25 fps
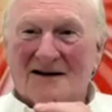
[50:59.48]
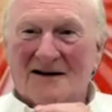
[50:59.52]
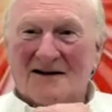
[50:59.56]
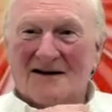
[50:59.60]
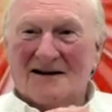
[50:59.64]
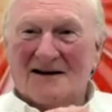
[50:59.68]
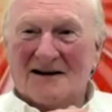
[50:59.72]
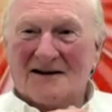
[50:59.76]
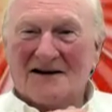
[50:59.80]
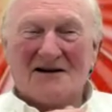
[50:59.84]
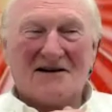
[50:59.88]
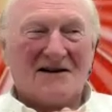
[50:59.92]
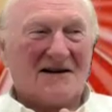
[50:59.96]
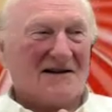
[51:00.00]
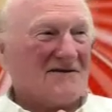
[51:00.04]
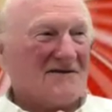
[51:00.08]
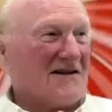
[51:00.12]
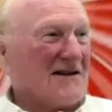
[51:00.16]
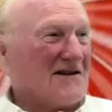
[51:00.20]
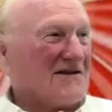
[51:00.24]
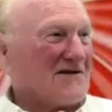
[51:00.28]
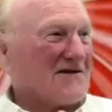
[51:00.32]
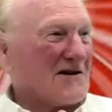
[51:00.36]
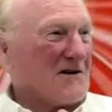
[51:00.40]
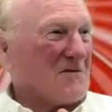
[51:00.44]
I know that
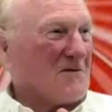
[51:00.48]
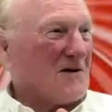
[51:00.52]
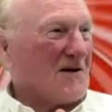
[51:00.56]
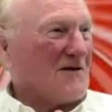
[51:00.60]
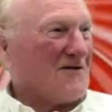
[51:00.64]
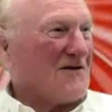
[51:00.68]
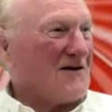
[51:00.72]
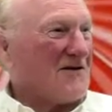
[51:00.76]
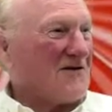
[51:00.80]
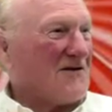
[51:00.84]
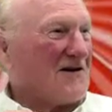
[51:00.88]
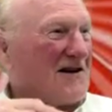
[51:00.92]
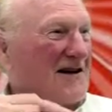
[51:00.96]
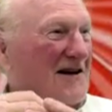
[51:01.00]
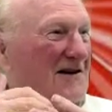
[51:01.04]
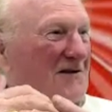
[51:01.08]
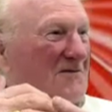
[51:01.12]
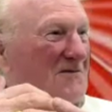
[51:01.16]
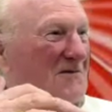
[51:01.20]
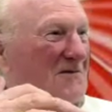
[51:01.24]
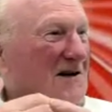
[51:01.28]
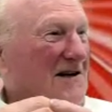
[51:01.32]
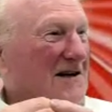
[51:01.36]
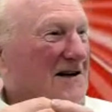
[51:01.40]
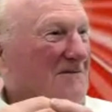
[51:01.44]
sounds like a big fairy tale,
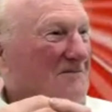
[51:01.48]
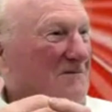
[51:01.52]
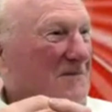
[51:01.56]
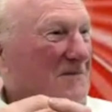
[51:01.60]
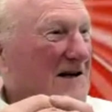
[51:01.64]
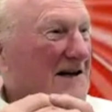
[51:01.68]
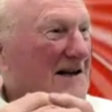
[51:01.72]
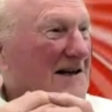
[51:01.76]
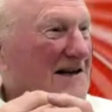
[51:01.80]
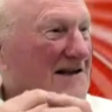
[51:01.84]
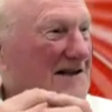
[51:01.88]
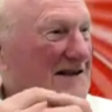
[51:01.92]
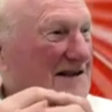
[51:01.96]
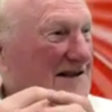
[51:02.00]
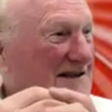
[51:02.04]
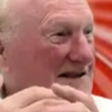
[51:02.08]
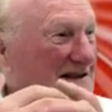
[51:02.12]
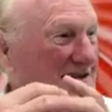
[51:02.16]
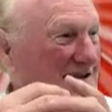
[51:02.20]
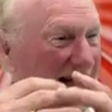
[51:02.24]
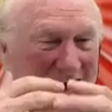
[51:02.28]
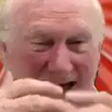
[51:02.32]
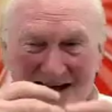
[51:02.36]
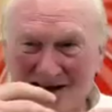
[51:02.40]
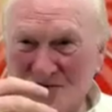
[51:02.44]

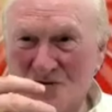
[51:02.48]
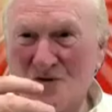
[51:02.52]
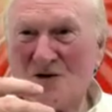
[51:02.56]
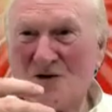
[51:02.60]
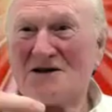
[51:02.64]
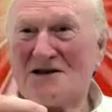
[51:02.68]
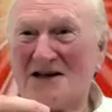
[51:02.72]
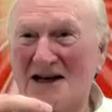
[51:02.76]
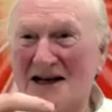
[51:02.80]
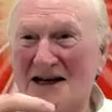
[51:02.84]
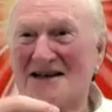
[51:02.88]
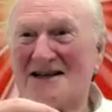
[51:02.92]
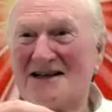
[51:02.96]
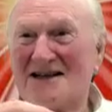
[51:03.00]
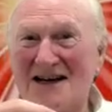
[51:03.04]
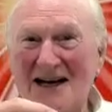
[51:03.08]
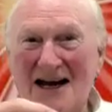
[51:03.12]
that's what's actually